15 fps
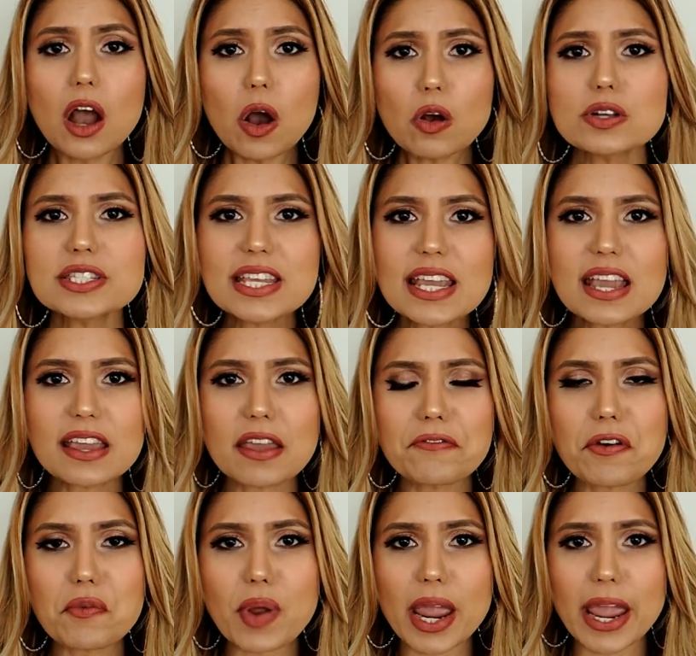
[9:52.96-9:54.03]
hosting a
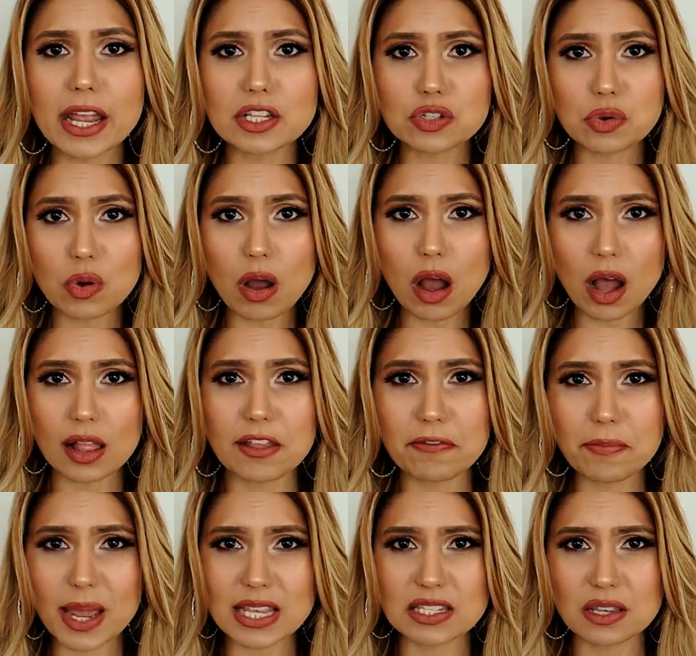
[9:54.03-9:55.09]
giveaway to all
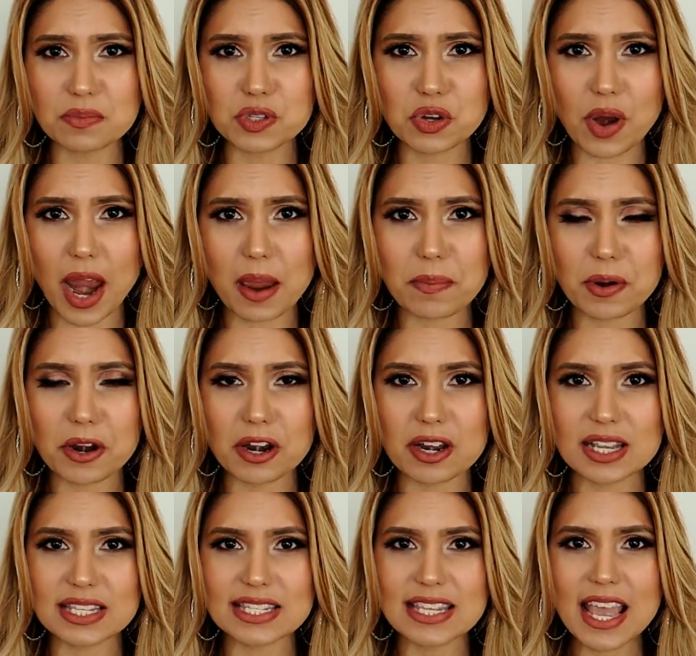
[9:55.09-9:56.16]
of my
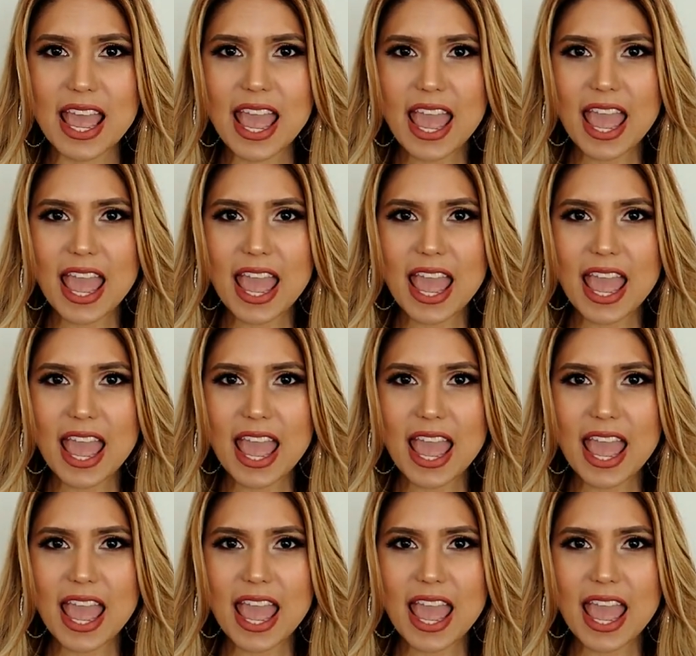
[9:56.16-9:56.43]
subscribers.